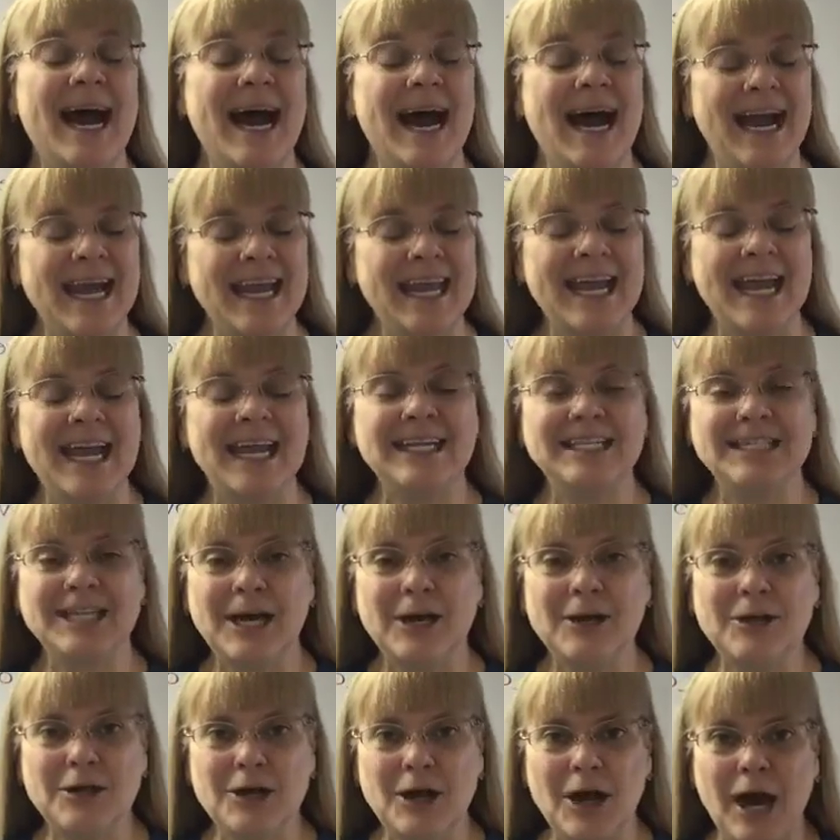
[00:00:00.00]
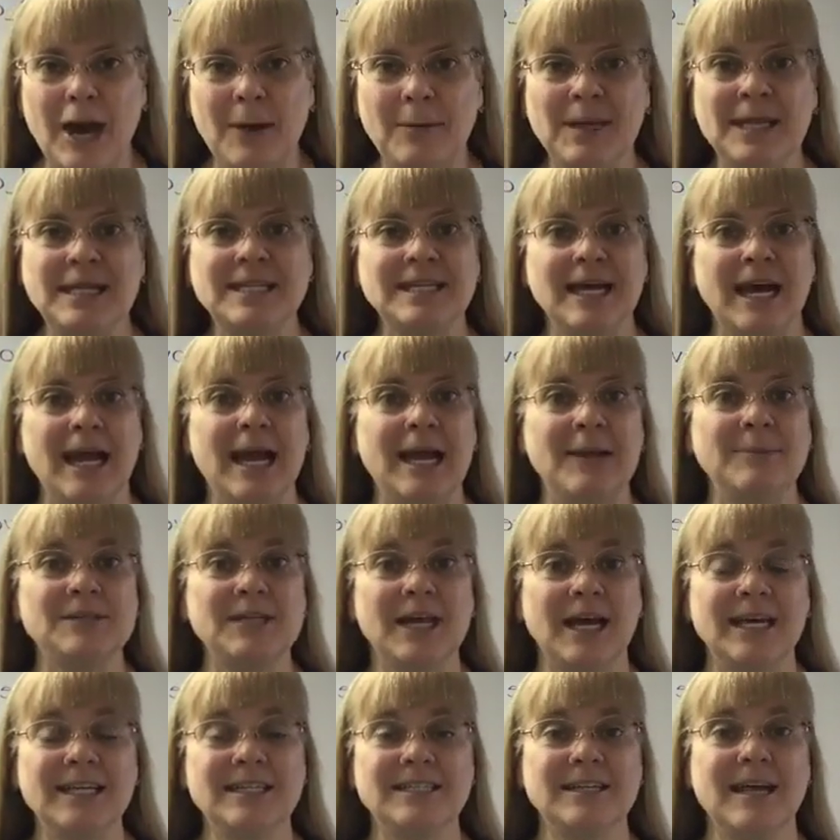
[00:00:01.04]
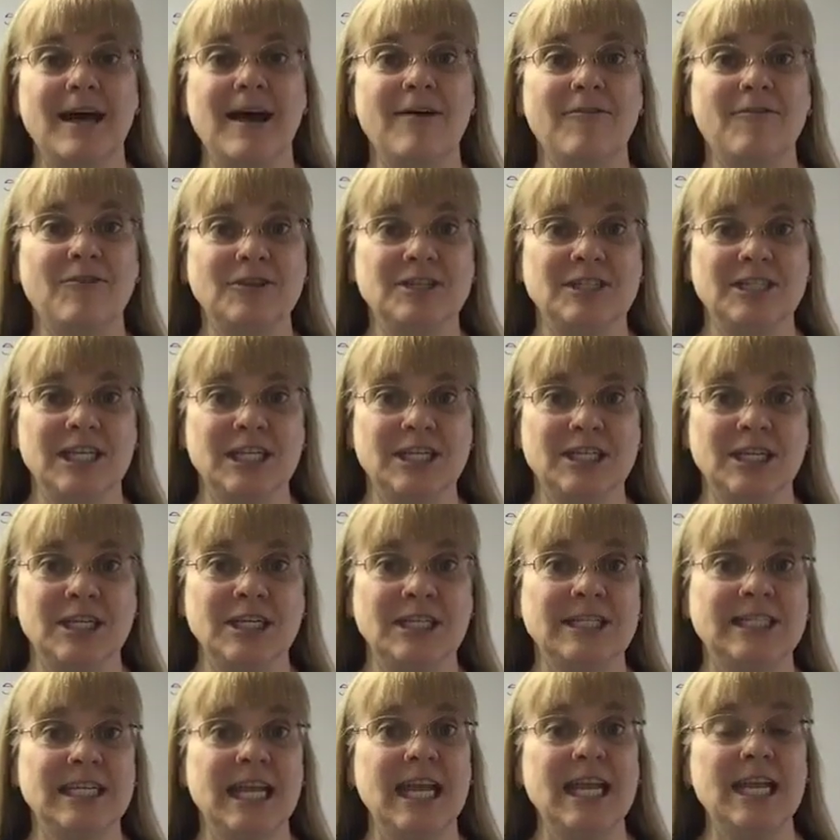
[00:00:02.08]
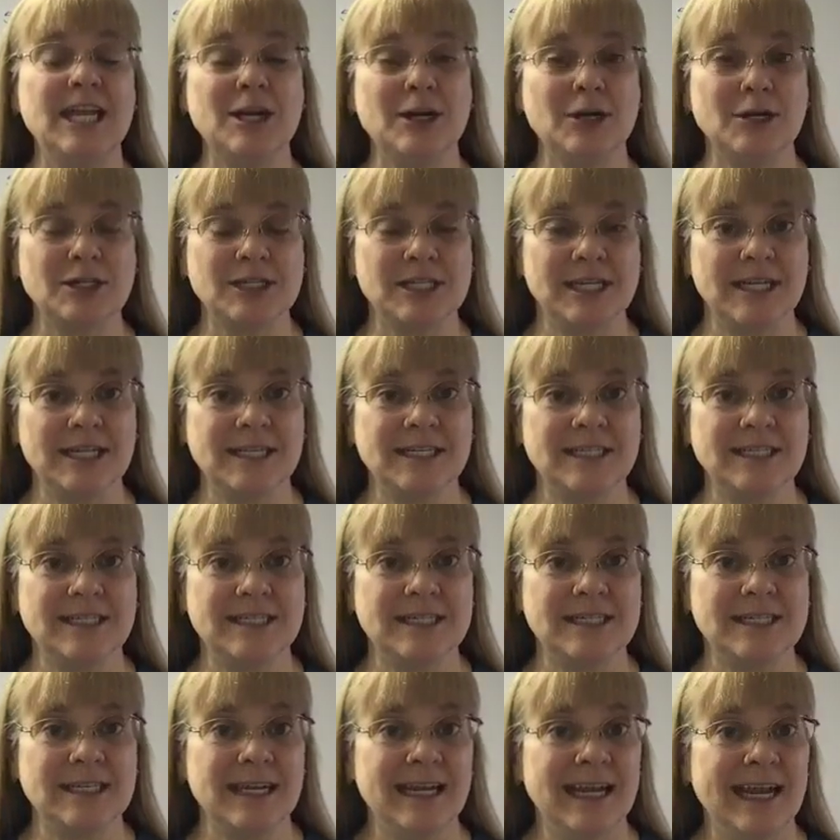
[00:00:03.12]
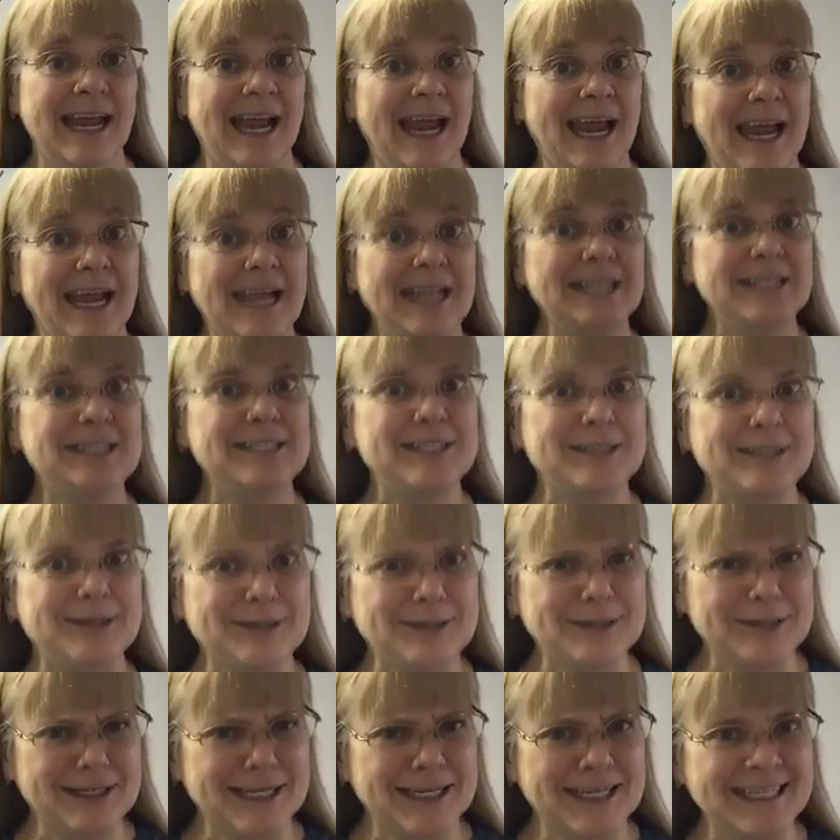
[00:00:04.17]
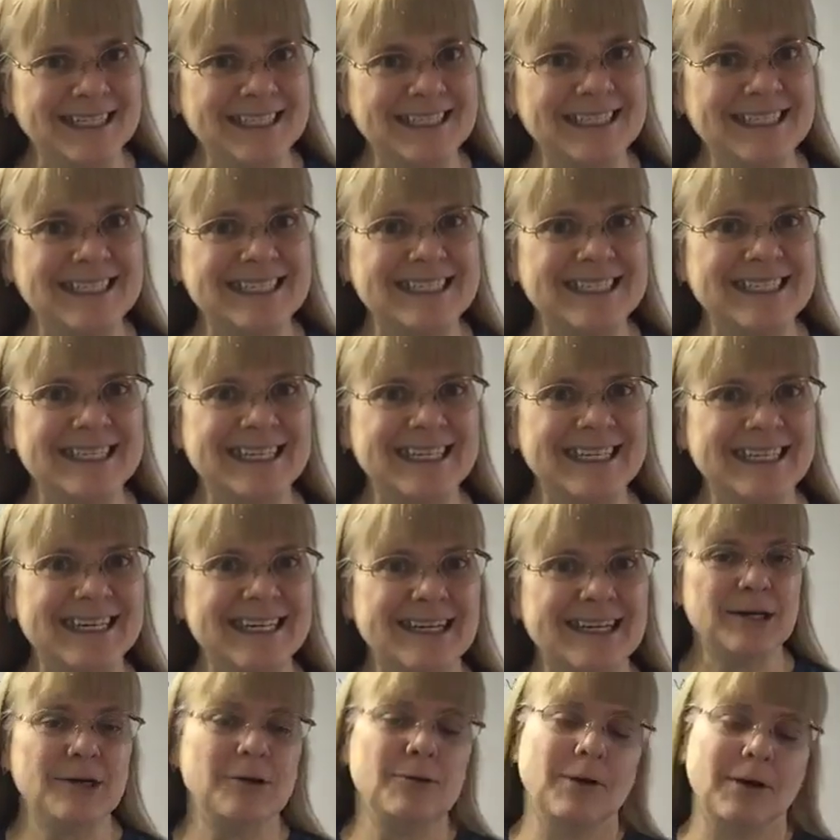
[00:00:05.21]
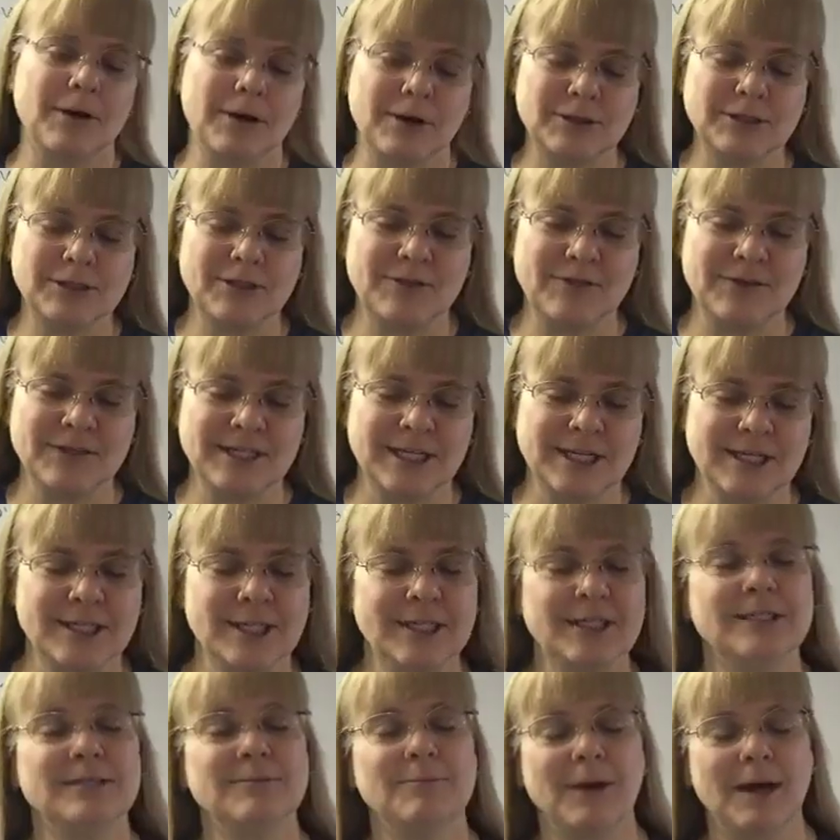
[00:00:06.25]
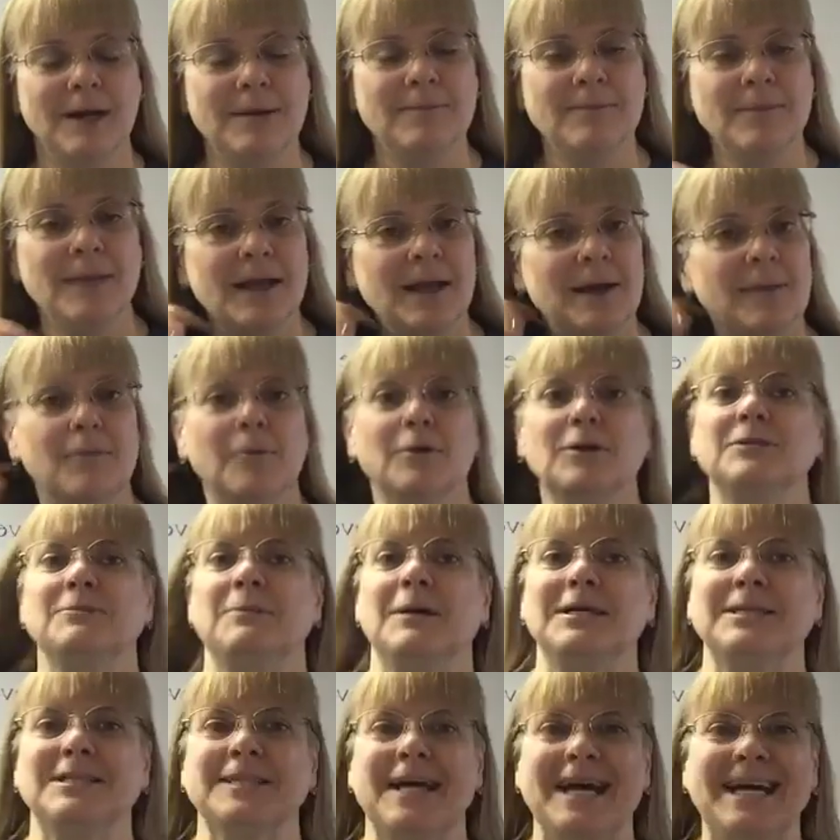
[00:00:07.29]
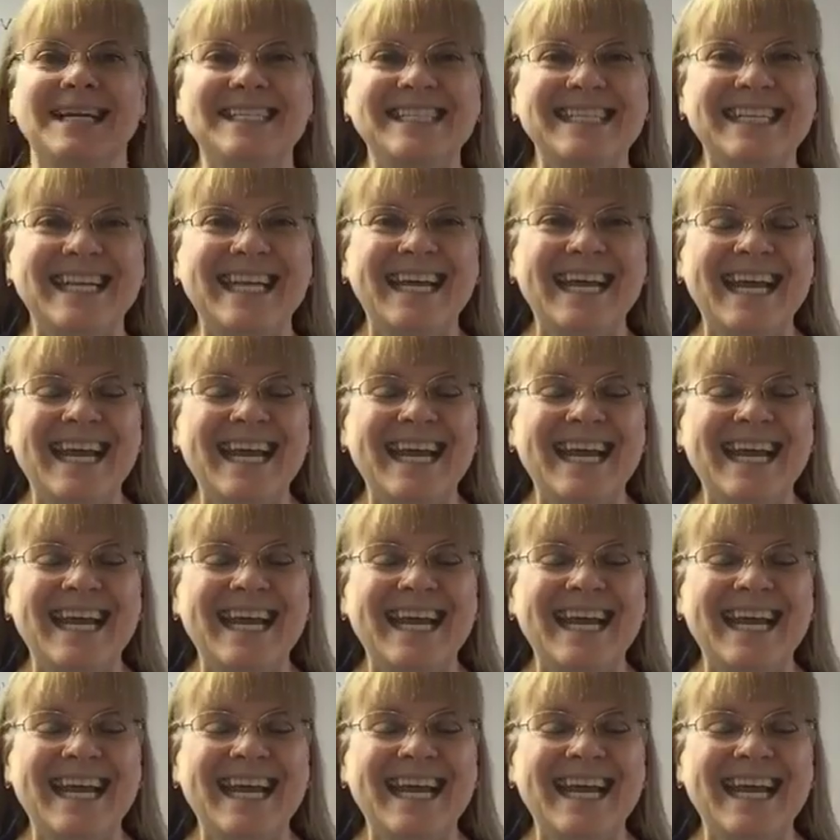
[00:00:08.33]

I can't tell you how many times I saw physicians and nurses and surgeons, who are also physicians, but more specialized,